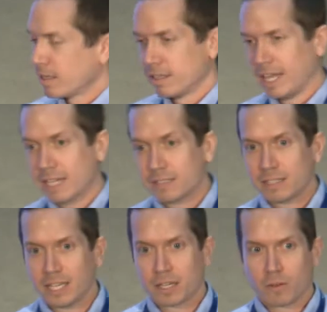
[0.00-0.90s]
Next
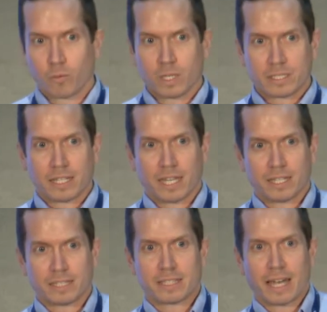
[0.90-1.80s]
thing we said
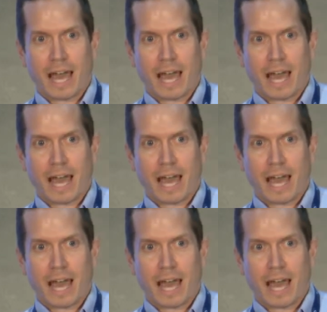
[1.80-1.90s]
is,